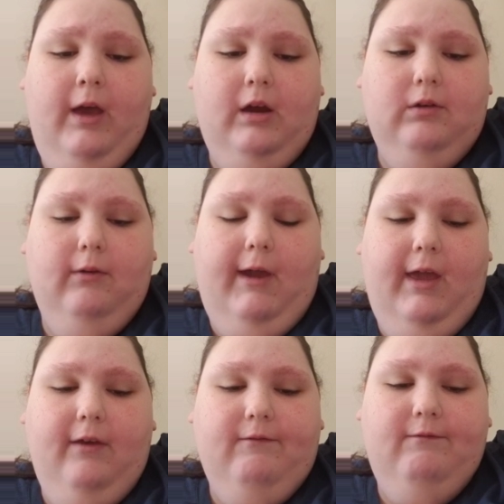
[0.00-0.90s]
at a rate
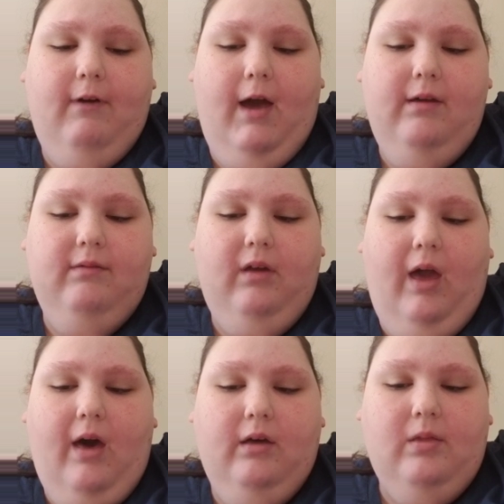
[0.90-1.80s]
of 5
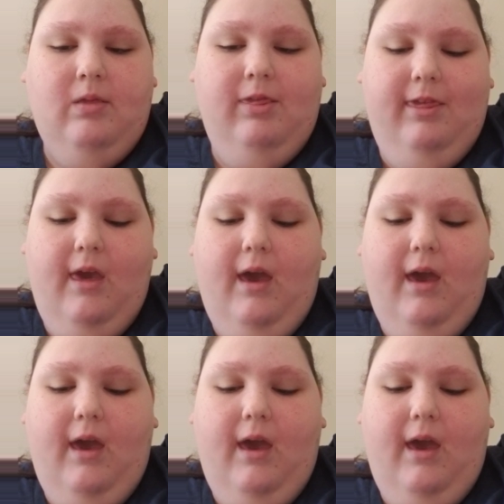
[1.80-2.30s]
gallons